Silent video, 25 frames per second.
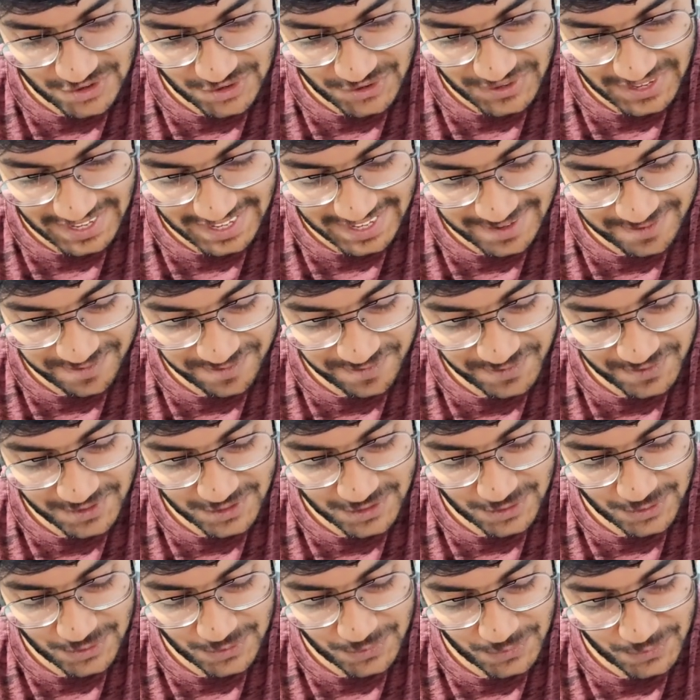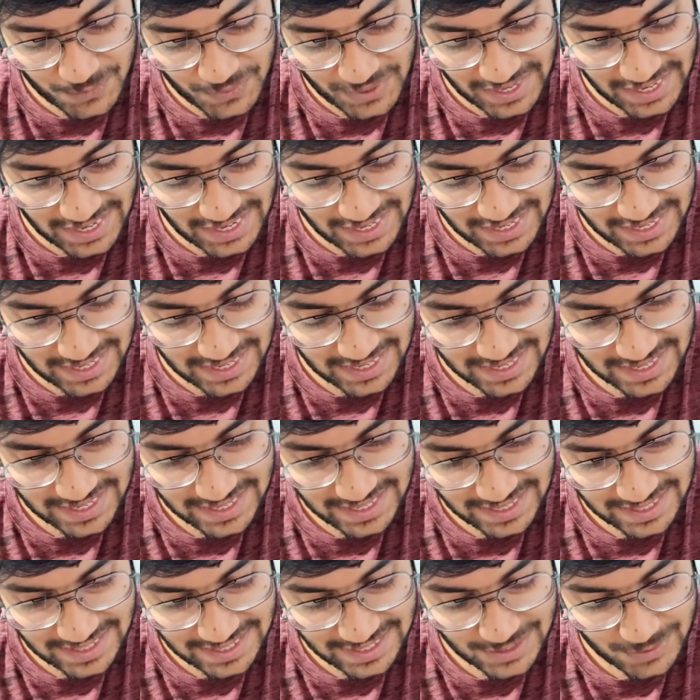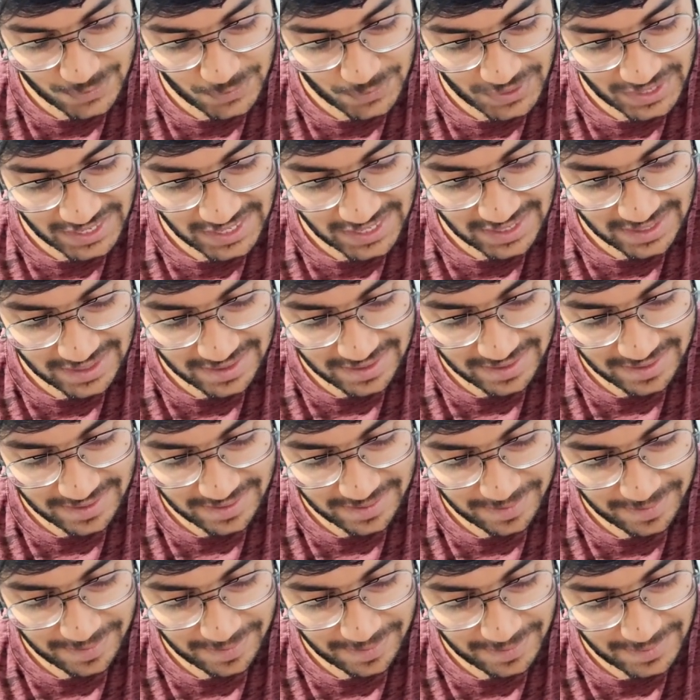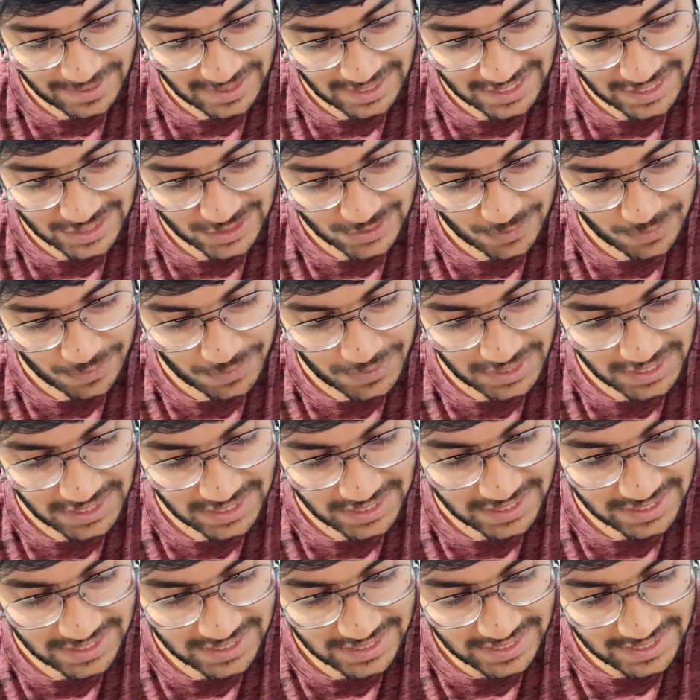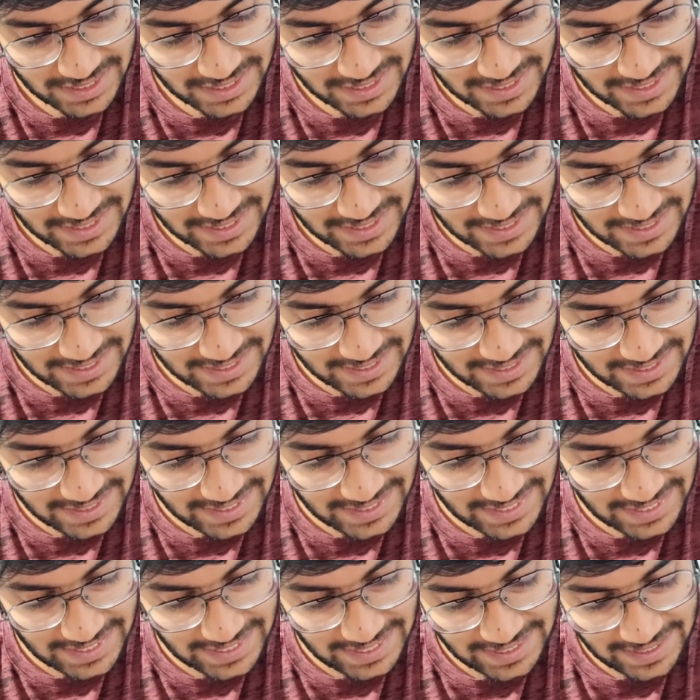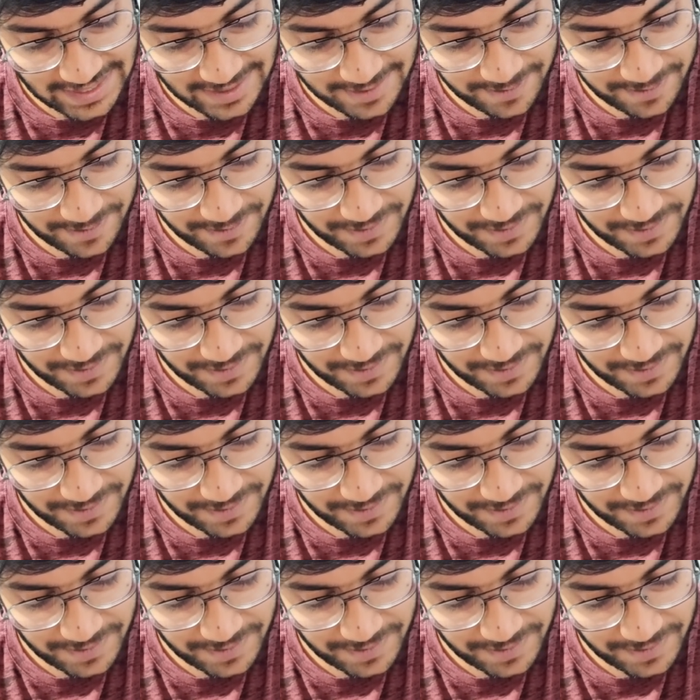okay, so we get 1 plus 1 dt